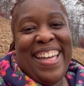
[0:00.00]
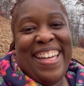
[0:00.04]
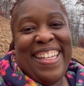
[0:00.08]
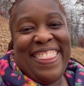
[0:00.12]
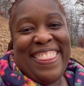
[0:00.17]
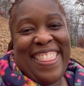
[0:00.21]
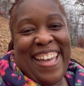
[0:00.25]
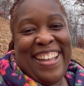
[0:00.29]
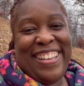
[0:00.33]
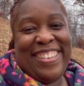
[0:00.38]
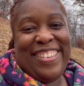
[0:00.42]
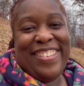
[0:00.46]

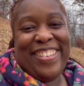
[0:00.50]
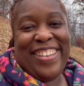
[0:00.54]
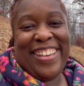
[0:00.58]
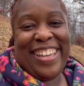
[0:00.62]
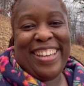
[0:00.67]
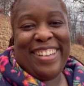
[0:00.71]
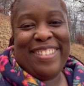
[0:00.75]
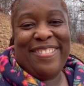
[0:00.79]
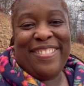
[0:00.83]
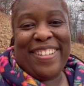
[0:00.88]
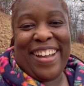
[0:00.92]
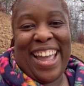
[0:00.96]
thank you
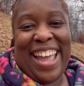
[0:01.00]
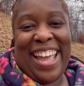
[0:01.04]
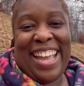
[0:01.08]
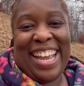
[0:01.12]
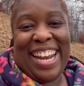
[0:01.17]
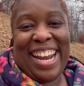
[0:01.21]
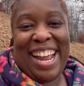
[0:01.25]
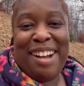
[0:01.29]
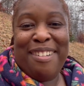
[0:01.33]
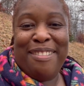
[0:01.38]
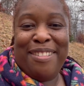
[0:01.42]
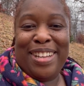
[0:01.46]
again for hanging
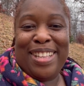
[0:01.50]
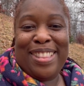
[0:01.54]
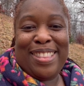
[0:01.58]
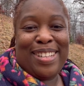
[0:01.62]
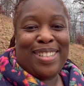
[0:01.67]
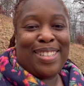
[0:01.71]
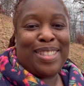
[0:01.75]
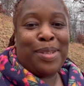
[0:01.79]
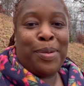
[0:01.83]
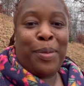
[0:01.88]
out with us.